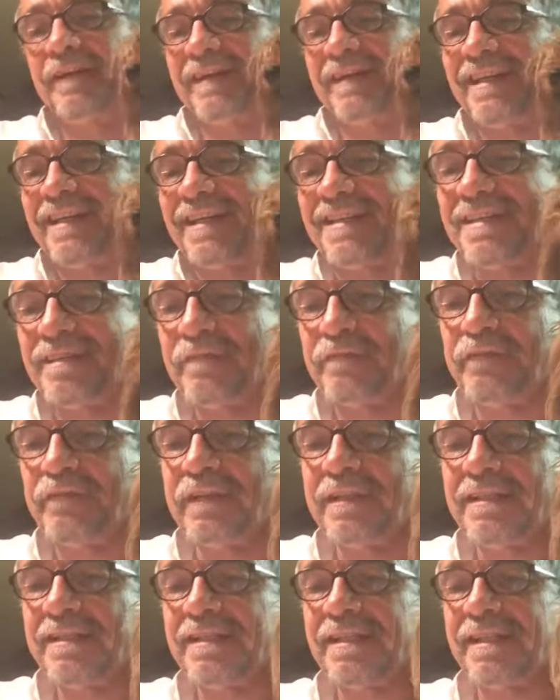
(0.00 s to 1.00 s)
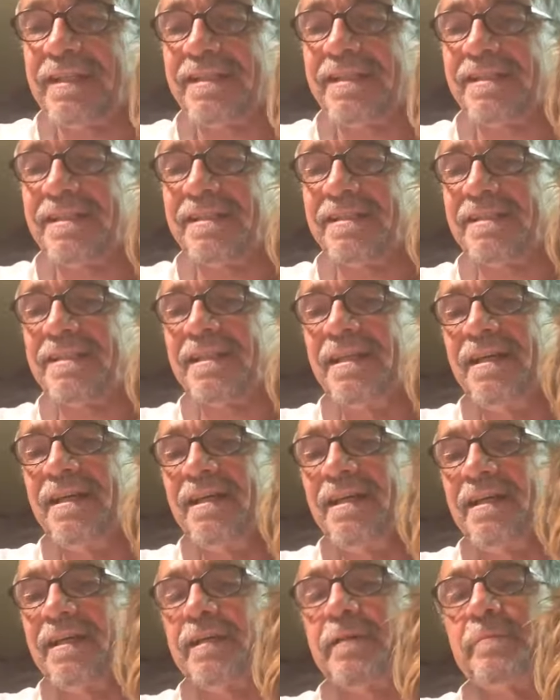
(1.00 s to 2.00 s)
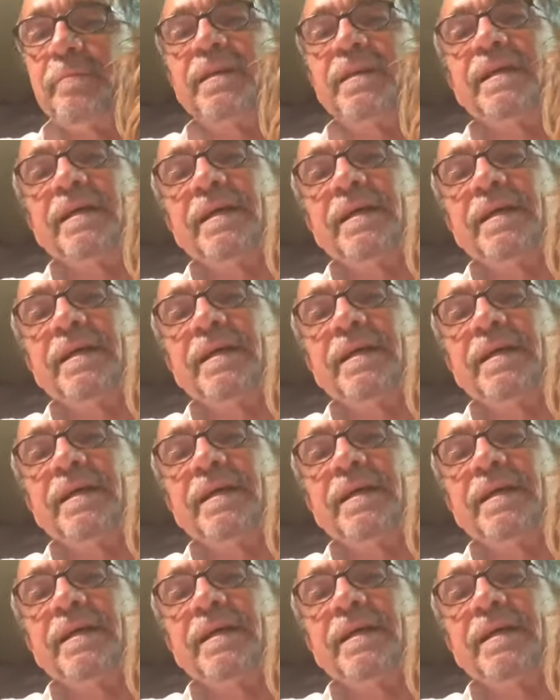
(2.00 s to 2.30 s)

guess, the Flint Citizens Committee